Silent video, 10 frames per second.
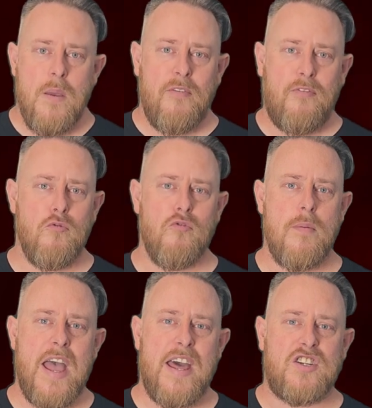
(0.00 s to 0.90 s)
Before
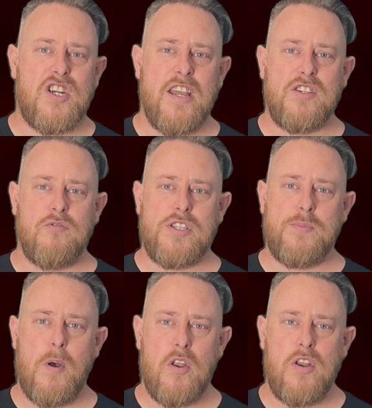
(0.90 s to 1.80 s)
Ruba had a chance to
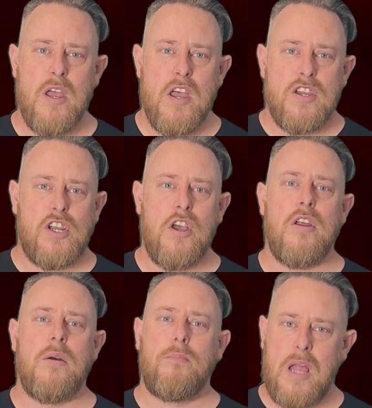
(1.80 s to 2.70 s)
respond, she
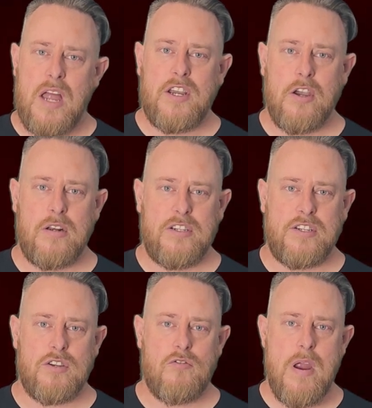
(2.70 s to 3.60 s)
heard a blood curdling
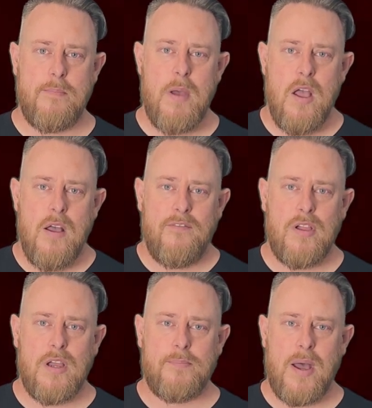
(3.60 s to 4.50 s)
scream,
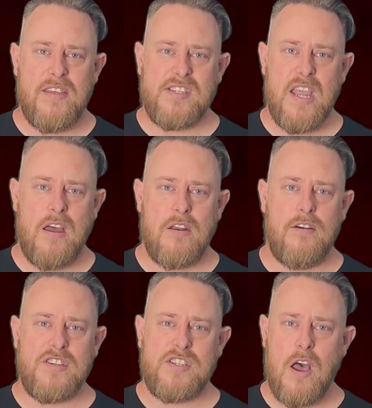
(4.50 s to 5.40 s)
followed by the sound
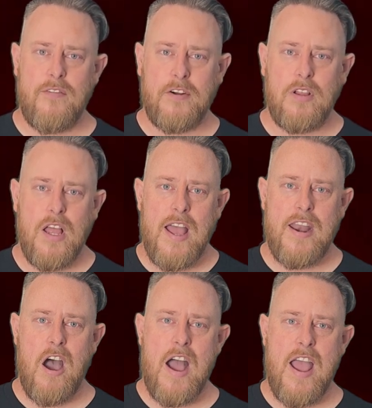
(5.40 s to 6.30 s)
of a scuffle
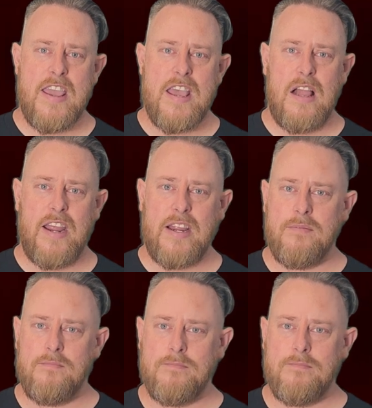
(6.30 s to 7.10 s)
and Aya yelling,